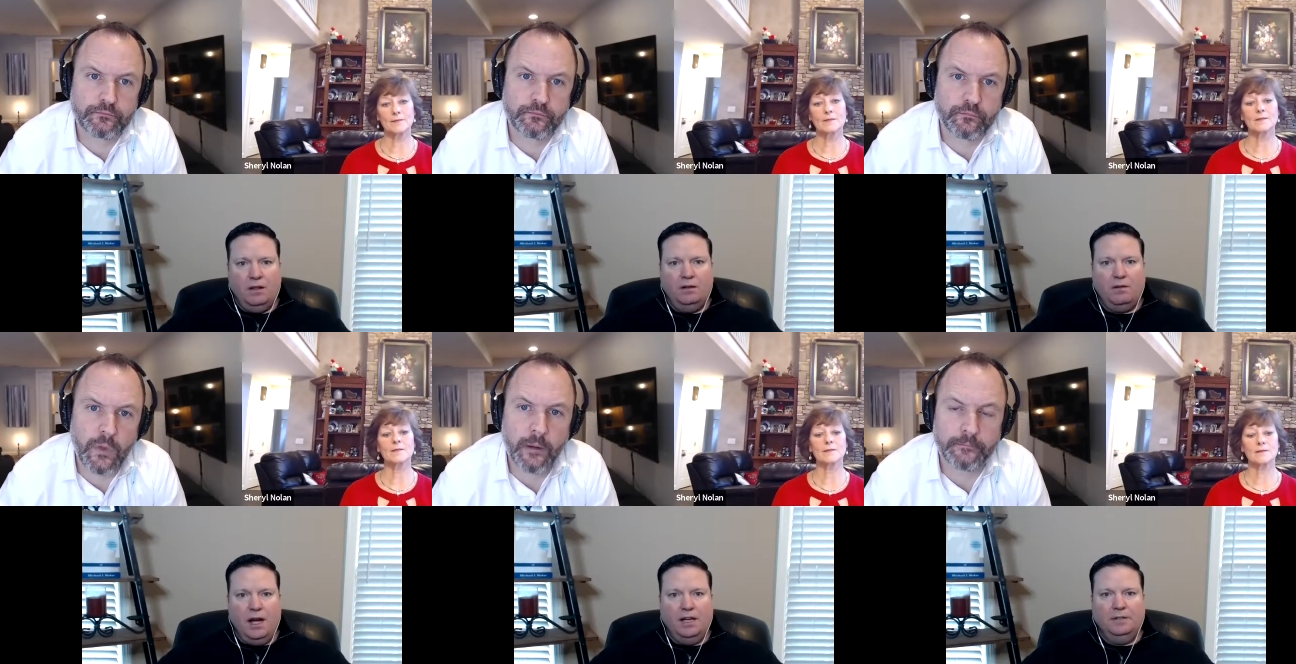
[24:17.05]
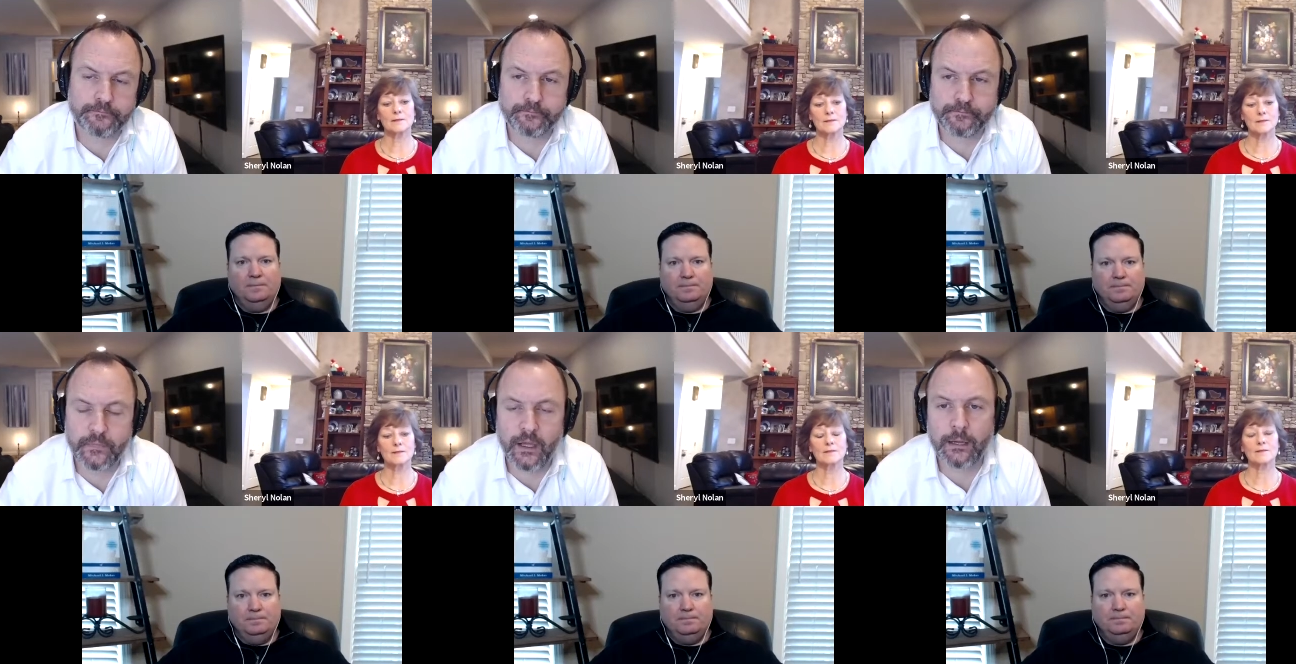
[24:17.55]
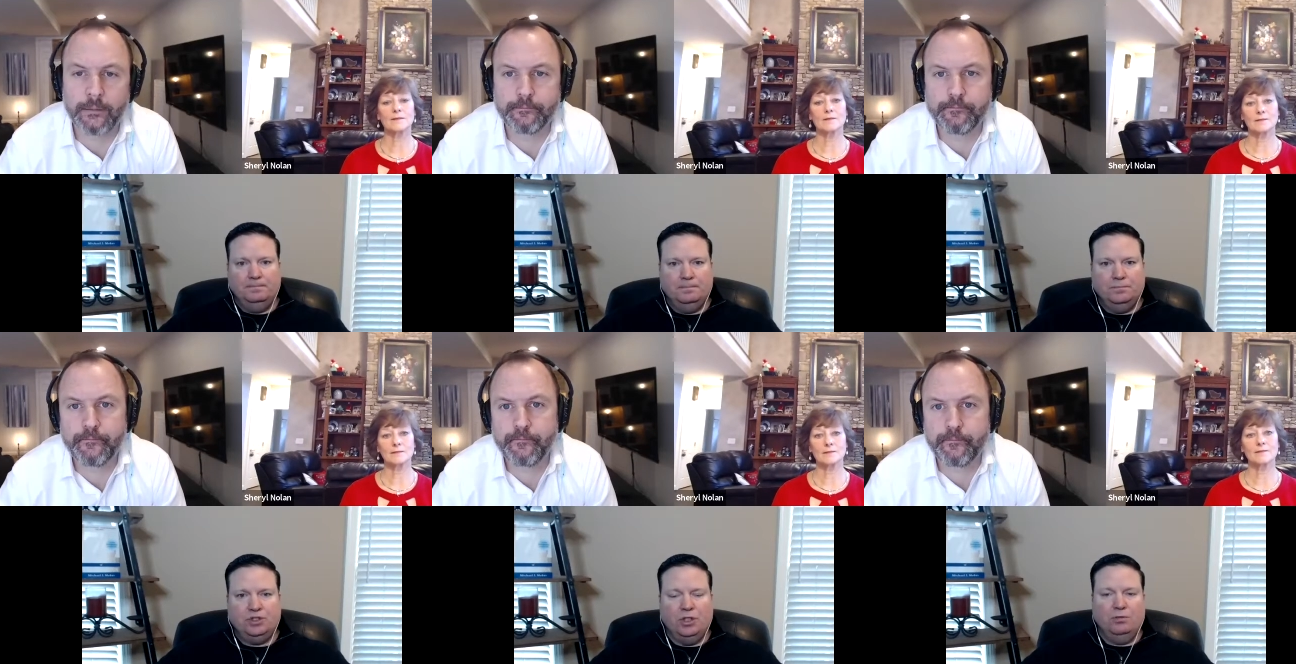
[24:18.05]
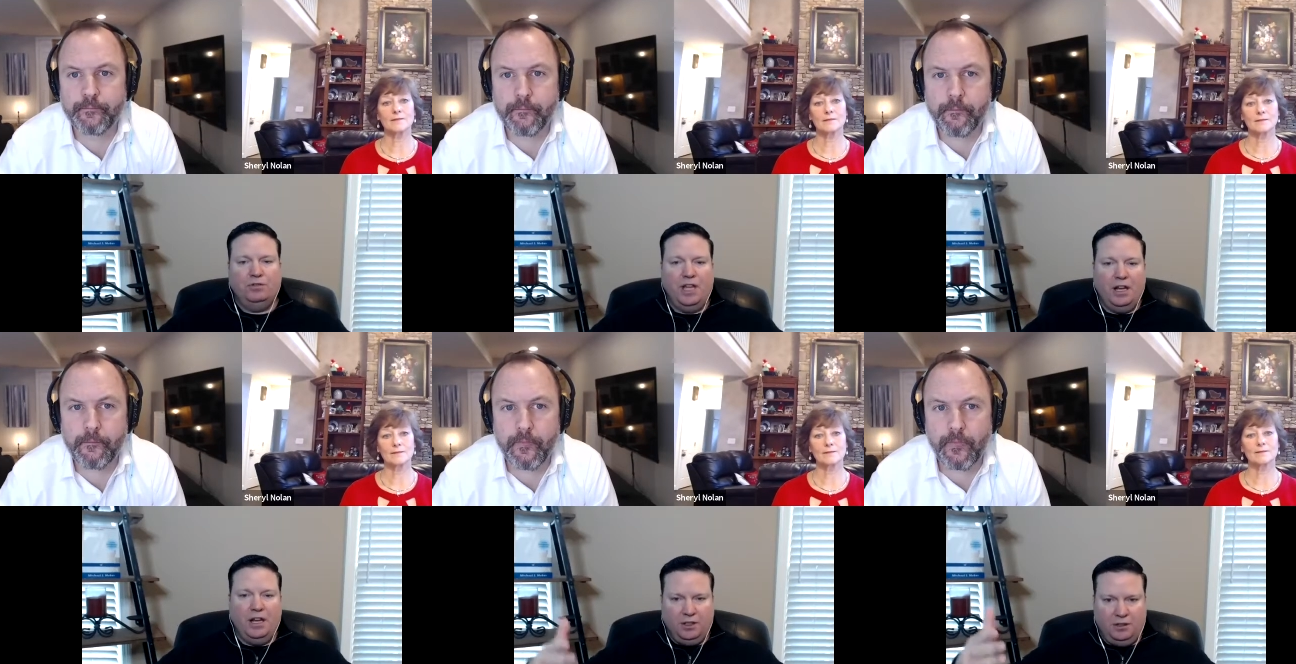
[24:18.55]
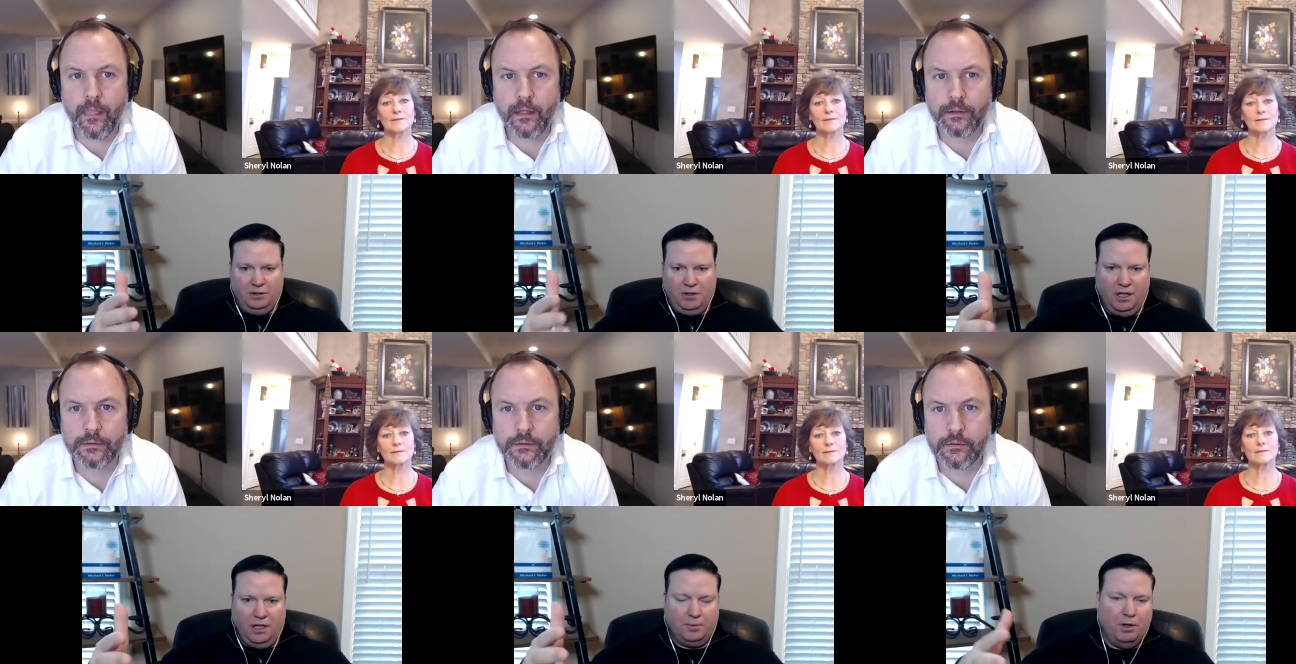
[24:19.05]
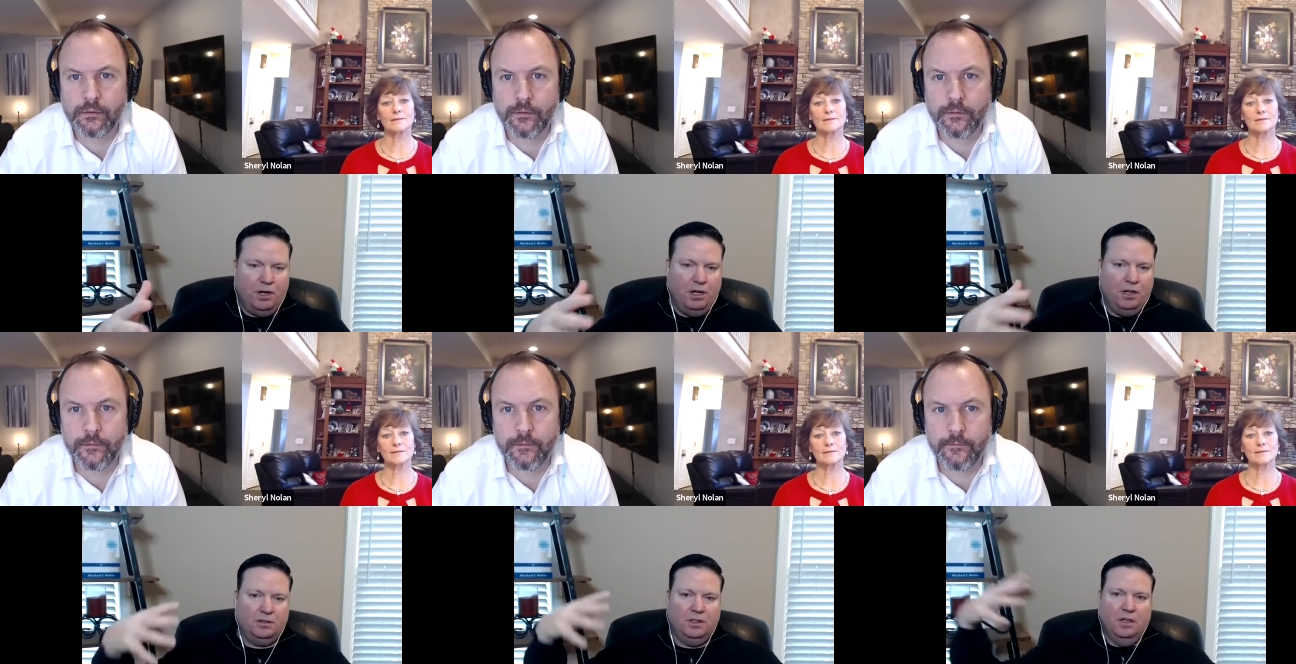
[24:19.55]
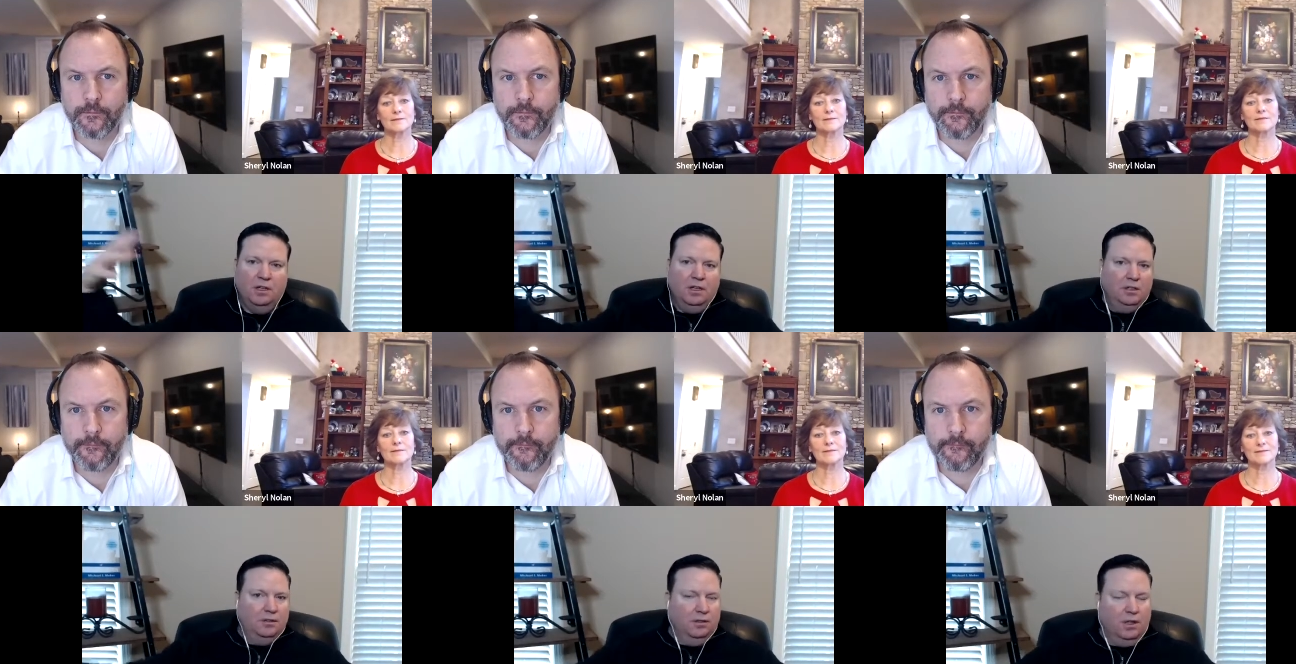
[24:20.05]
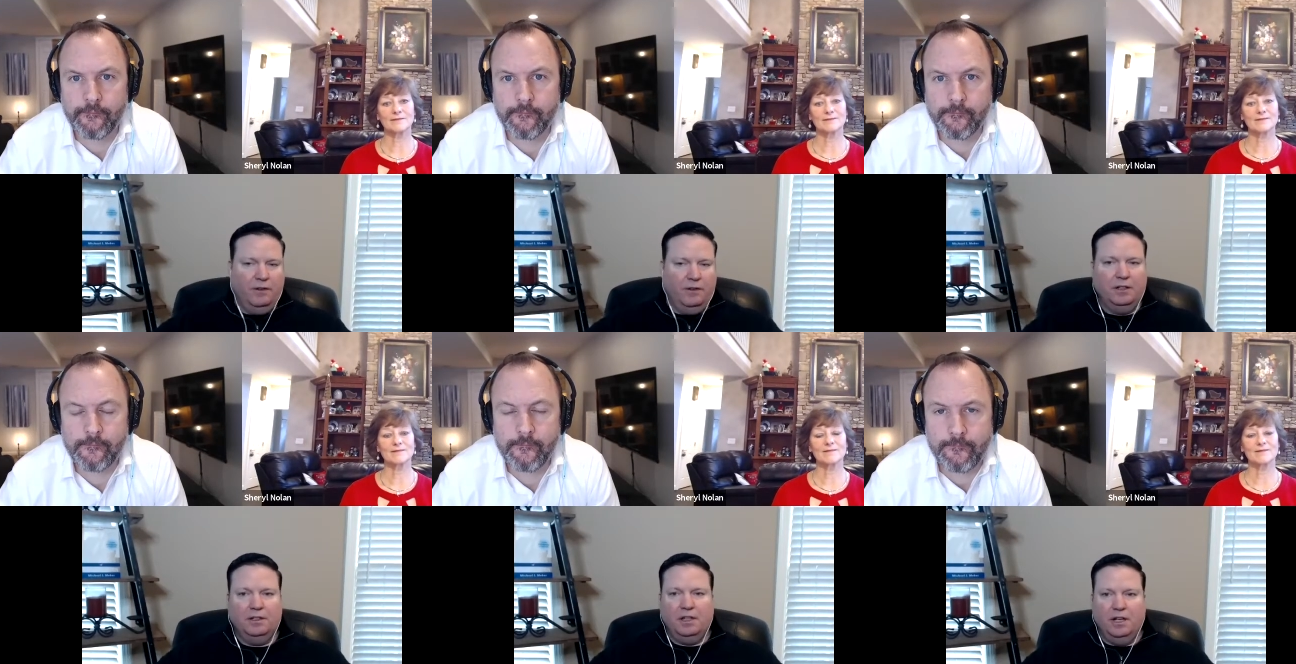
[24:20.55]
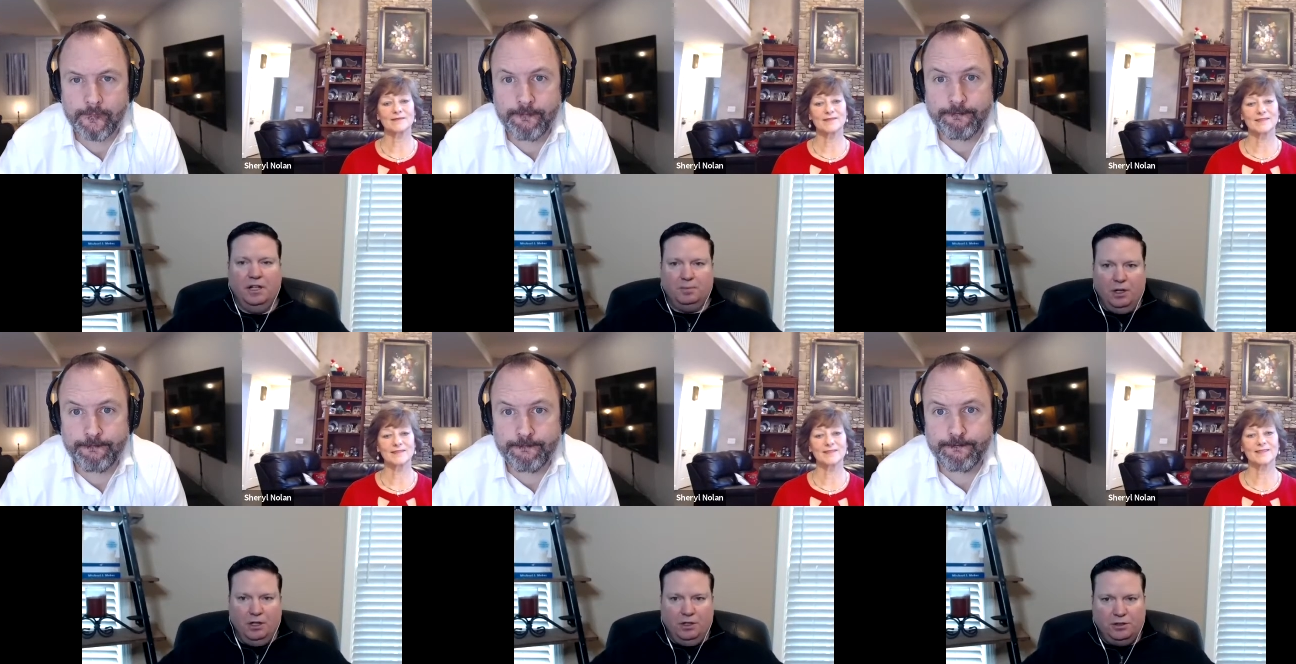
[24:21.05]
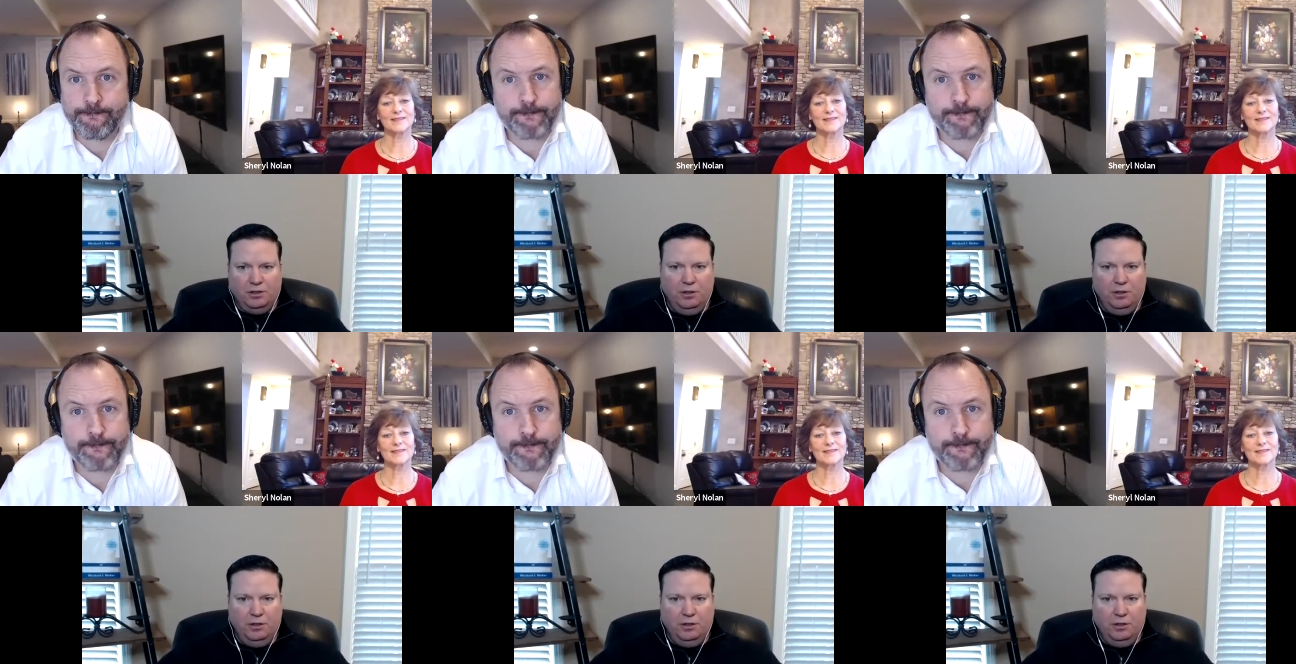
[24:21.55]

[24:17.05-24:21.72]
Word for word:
Speaker 1: Right. Yeah. yeah. So tennis, tennis balls, delivering the tennis balls to